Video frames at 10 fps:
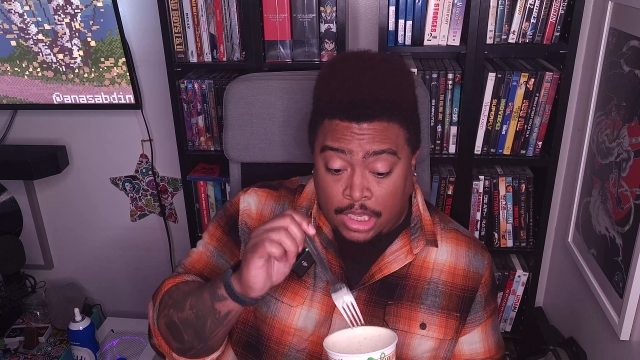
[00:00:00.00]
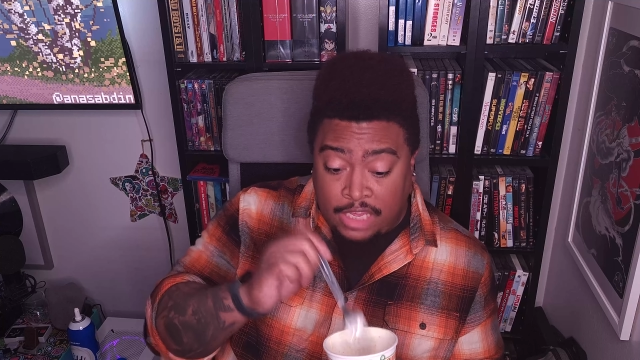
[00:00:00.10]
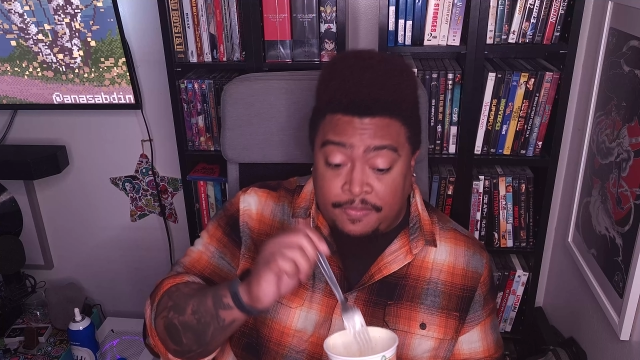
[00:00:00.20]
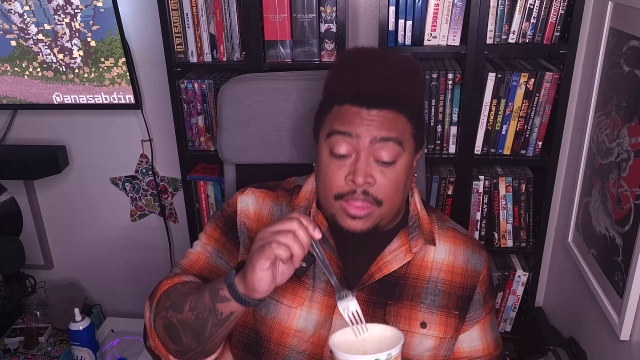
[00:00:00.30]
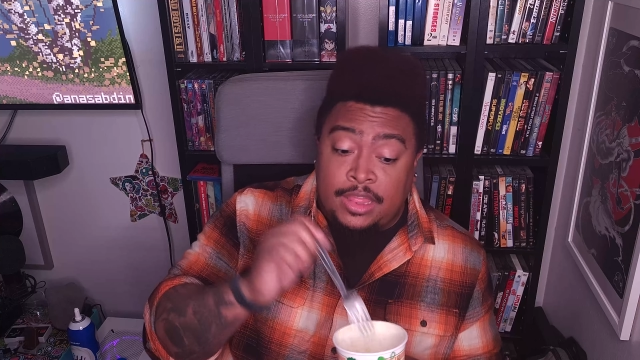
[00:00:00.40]

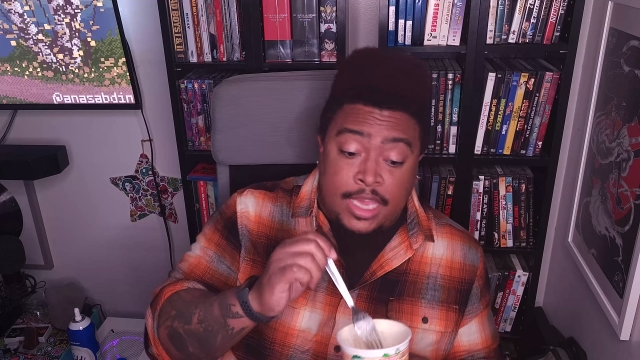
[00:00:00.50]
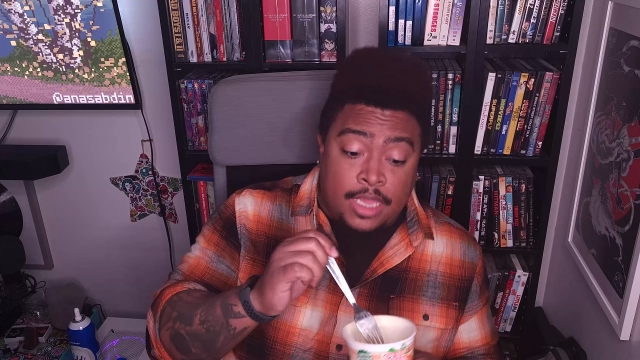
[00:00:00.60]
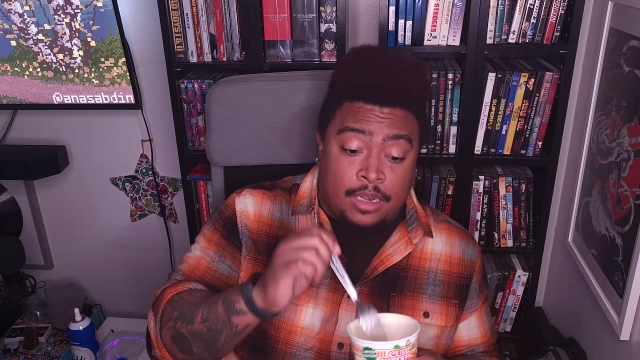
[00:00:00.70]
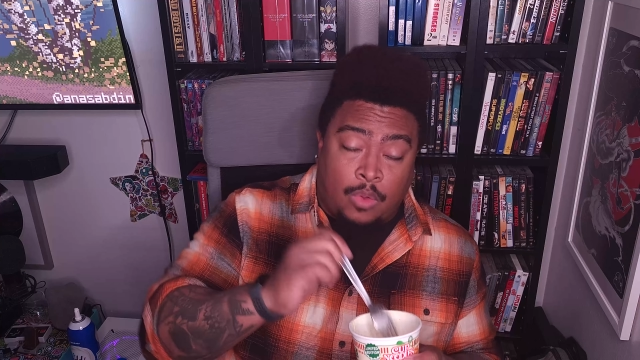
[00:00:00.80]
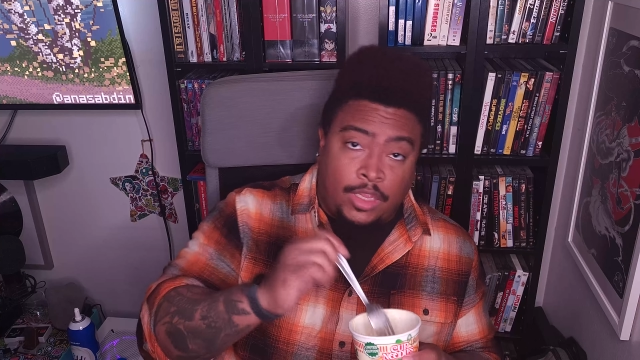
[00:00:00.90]
even
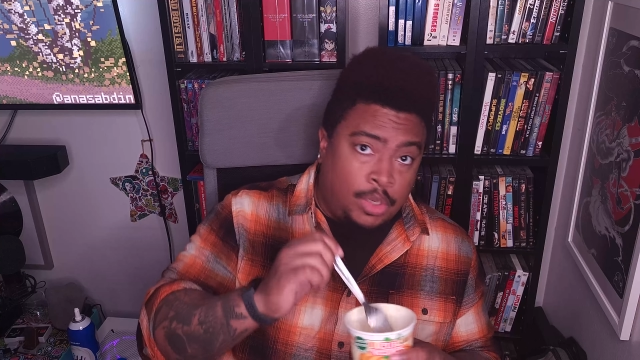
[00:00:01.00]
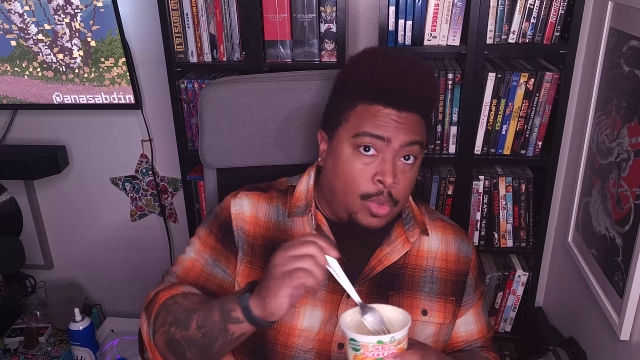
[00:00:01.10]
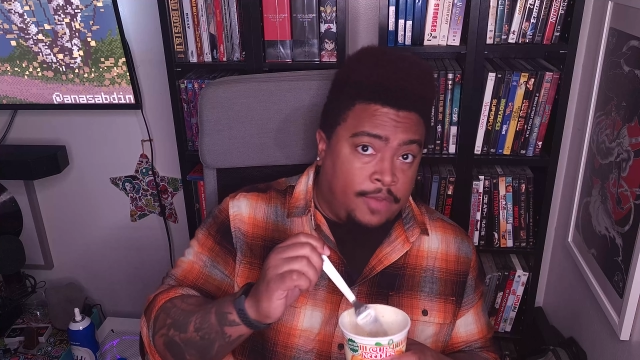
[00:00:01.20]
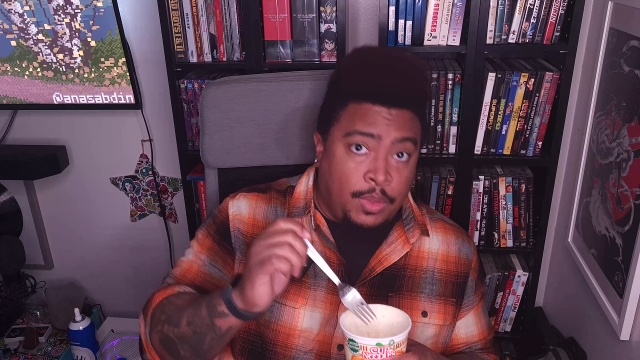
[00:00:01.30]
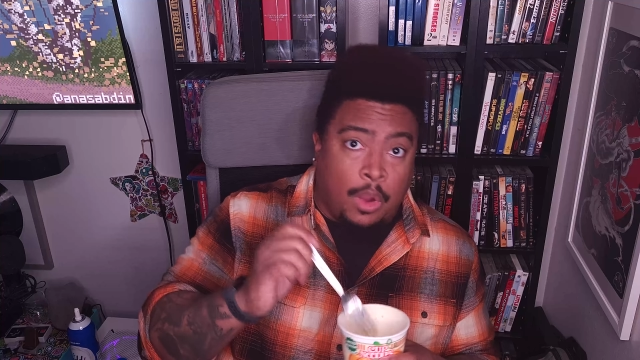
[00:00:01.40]
then, only
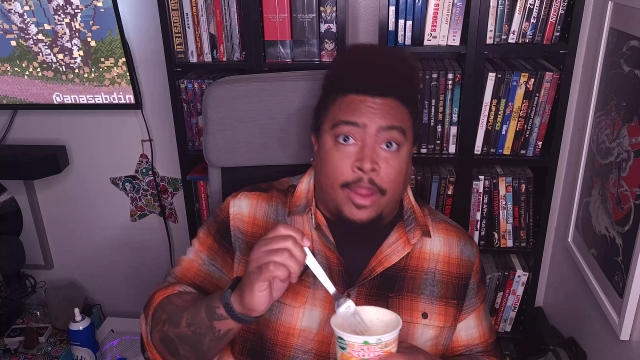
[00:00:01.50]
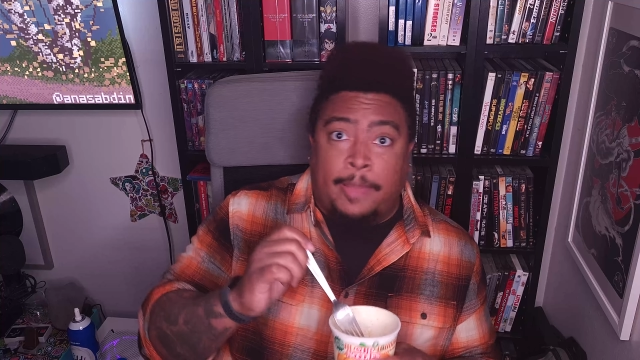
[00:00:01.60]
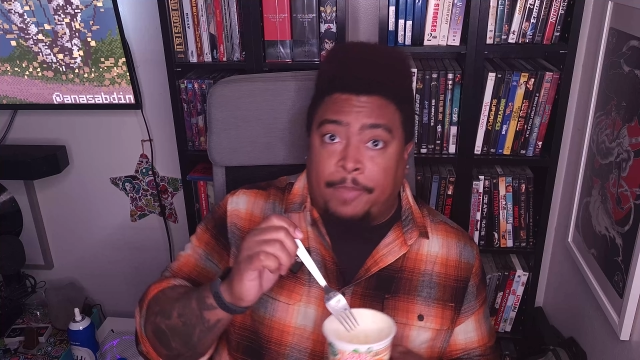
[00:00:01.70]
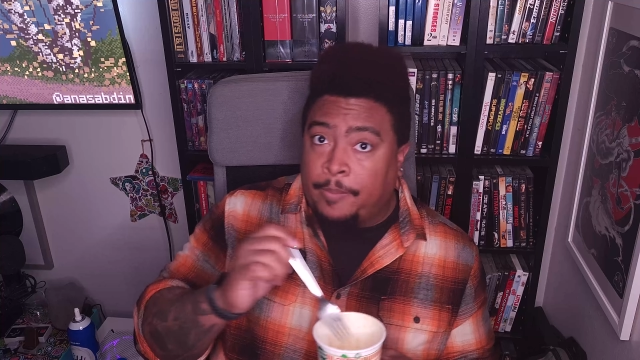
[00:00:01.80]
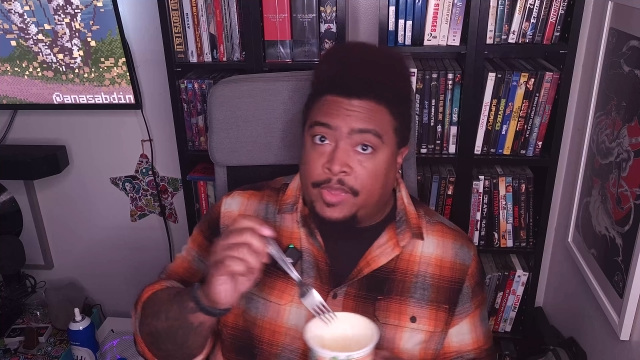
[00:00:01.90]
do it if you are
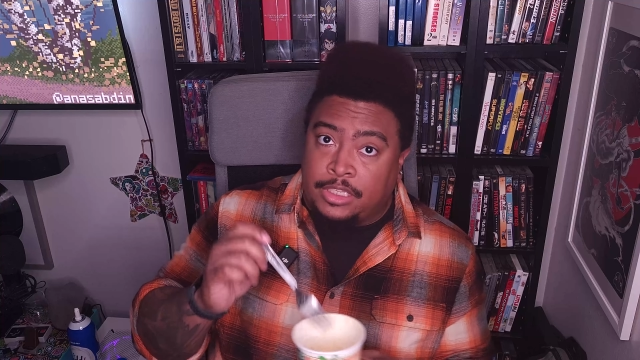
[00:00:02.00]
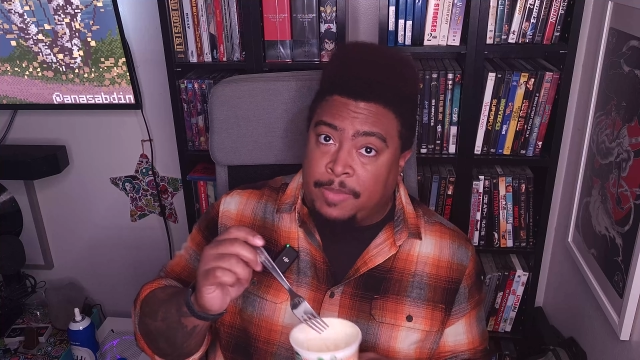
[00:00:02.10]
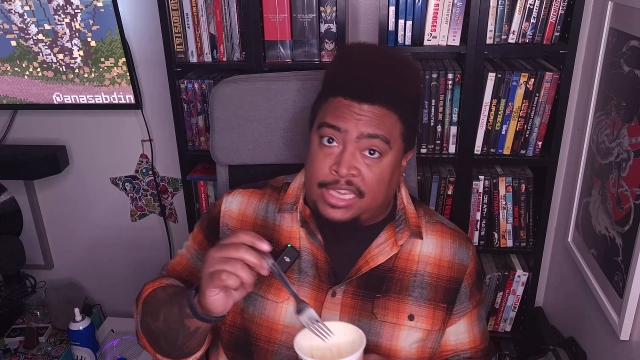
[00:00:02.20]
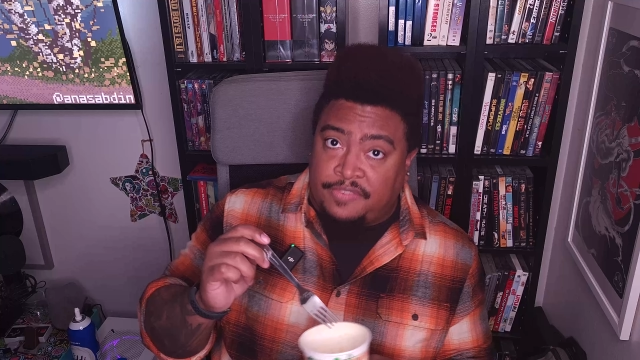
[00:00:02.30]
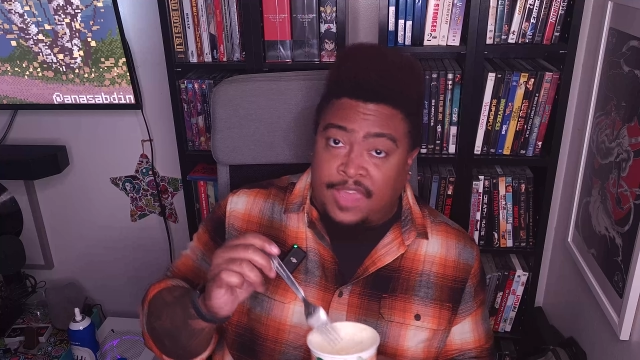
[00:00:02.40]
a pumpkin spice